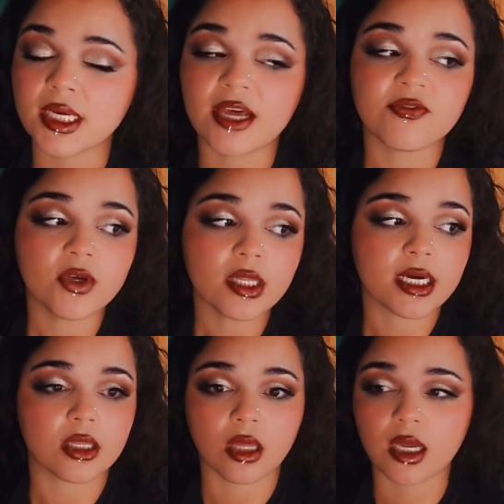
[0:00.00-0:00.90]
And I feel
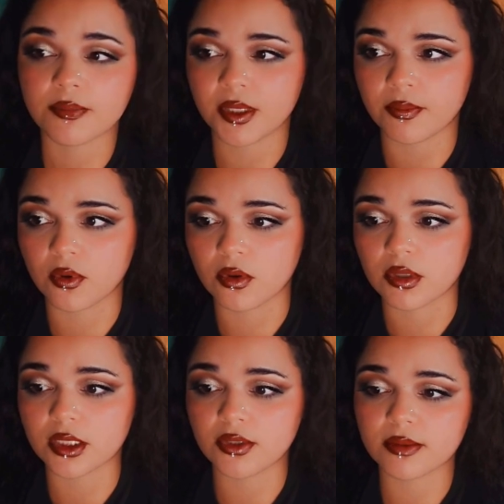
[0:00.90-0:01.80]
like a lot of
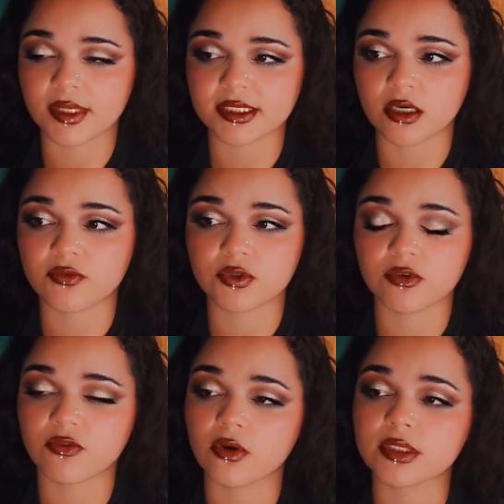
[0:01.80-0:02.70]
people, including myself
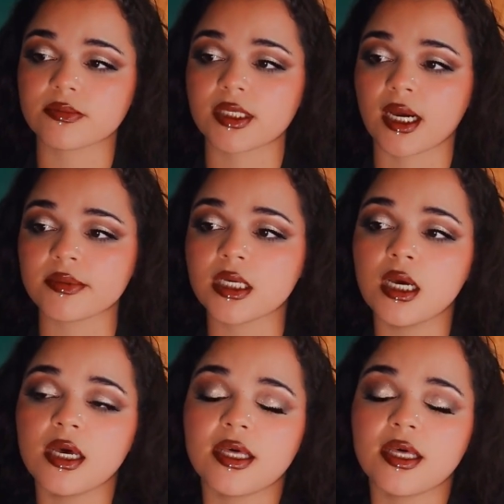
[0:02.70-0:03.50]
to a fault sometimes,